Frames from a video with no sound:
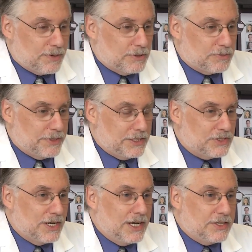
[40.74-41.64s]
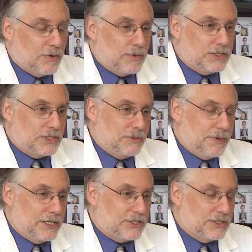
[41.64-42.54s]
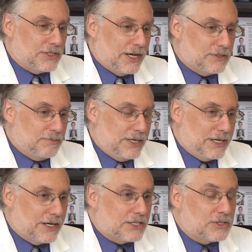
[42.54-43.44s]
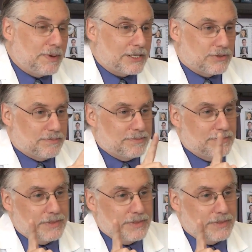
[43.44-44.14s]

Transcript: approach means that we see patients as being on a spectrum